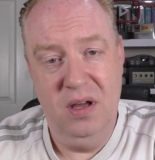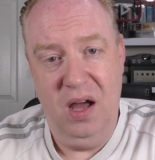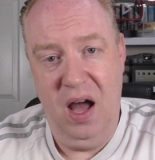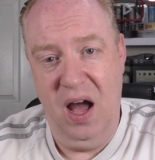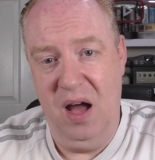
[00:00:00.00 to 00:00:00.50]

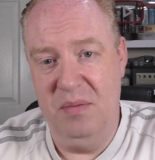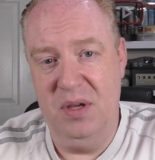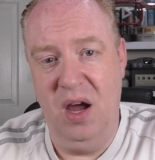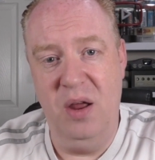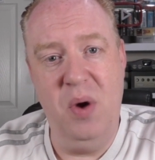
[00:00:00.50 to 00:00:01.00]

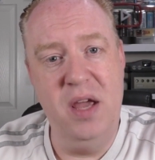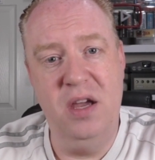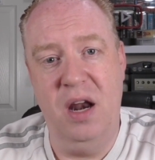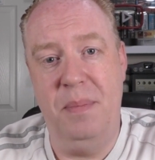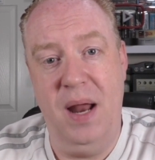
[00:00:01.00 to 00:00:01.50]
The only way you're
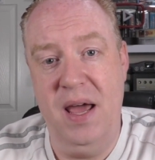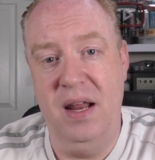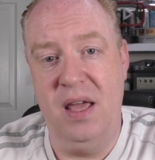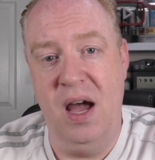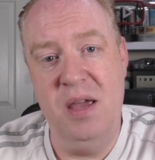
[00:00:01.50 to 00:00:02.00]
going to play at
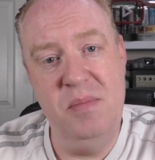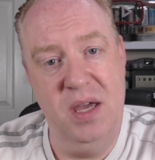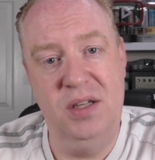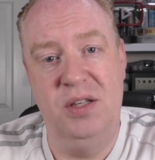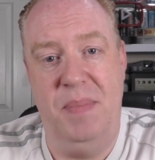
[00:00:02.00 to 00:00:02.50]
the game
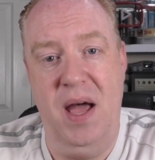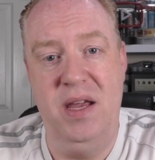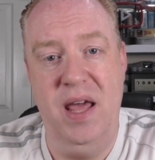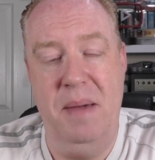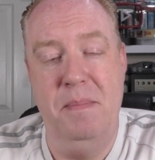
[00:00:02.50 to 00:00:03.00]
is to
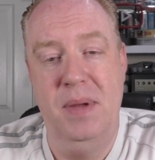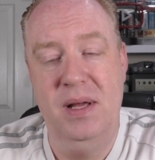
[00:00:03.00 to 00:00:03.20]
pay them.